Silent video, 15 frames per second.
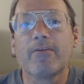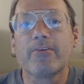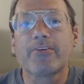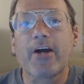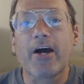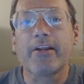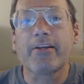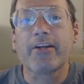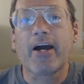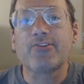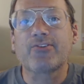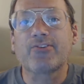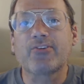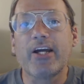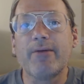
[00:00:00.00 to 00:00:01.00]
It's got a
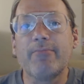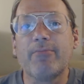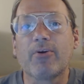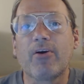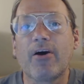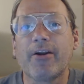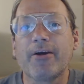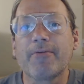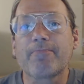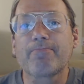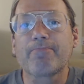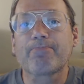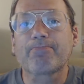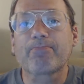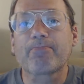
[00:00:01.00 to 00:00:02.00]
nice label on it.
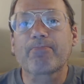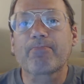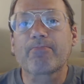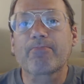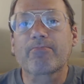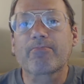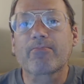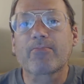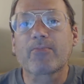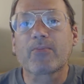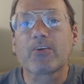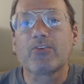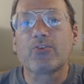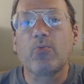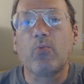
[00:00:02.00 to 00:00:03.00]

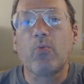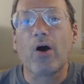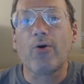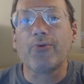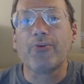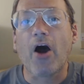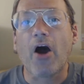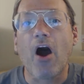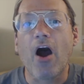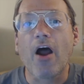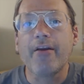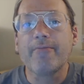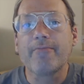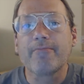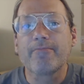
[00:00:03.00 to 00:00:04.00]
It's well
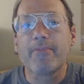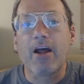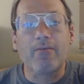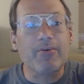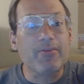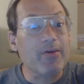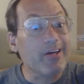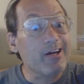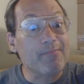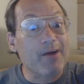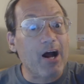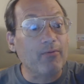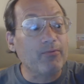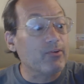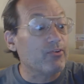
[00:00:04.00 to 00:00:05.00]
done everything
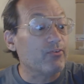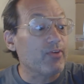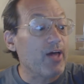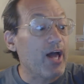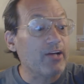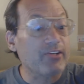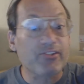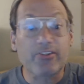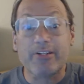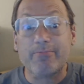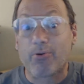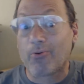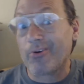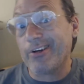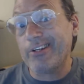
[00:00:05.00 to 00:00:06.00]
about this is
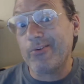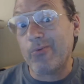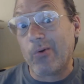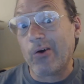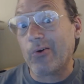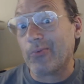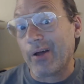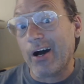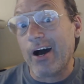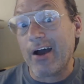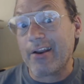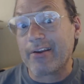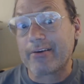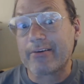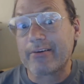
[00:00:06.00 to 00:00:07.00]
actually pretty well
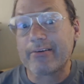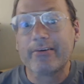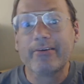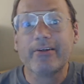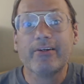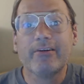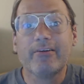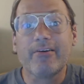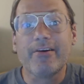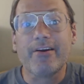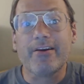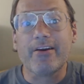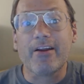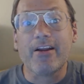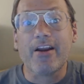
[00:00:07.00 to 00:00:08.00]
done.
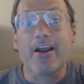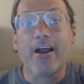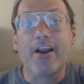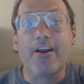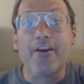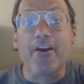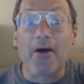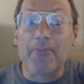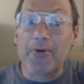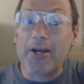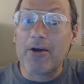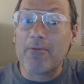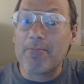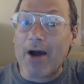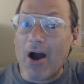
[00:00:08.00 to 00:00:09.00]

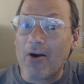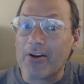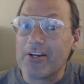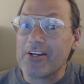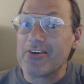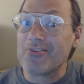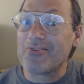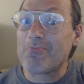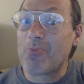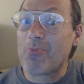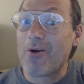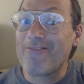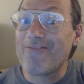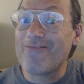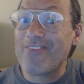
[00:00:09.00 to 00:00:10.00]
Nothing about it is
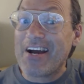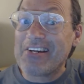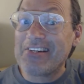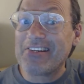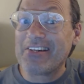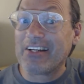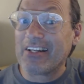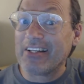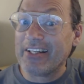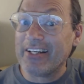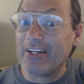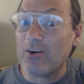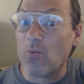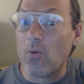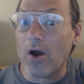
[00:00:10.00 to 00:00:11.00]

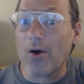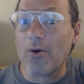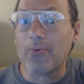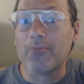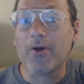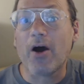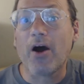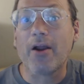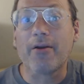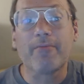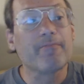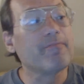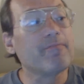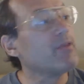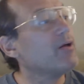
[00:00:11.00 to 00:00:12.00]
professionally well done.
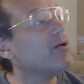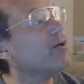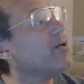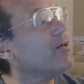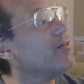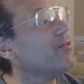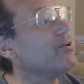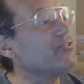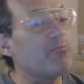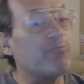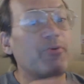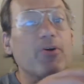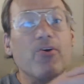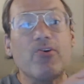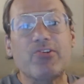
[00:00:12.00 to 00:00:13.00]
This
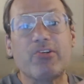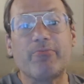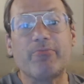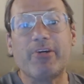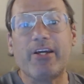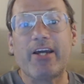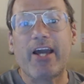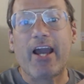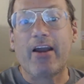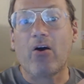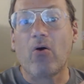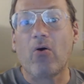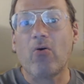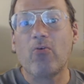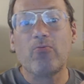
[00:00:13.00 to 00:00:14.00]
appears to be a
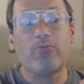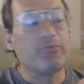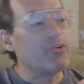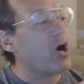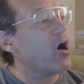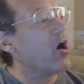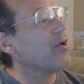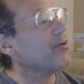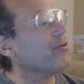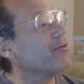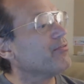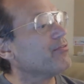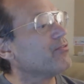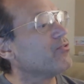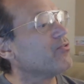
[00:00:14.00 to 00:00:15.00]
home
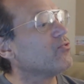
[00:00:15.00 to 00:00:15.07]
done